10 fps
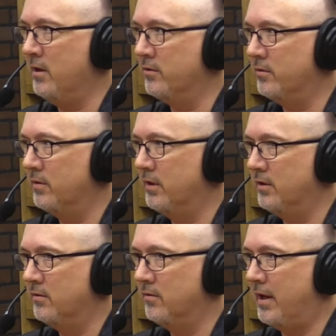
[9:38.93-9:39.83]
me is
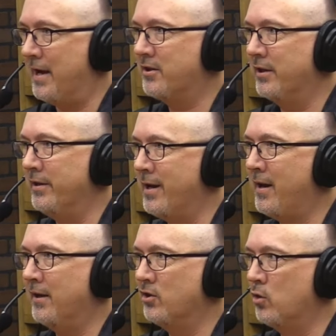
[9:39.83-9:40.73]
is actually
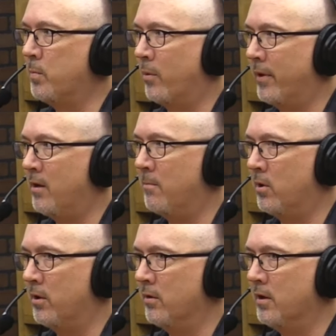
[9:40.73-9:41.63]
not a super rare
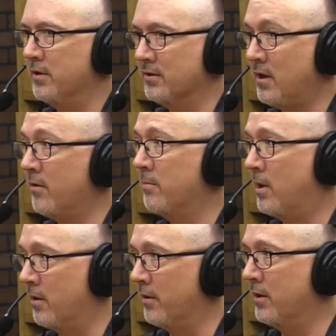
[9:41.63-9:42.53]
bird in the southern
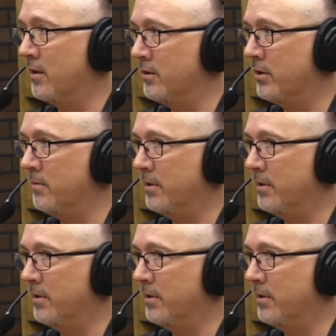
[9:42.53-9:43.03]
part of the country,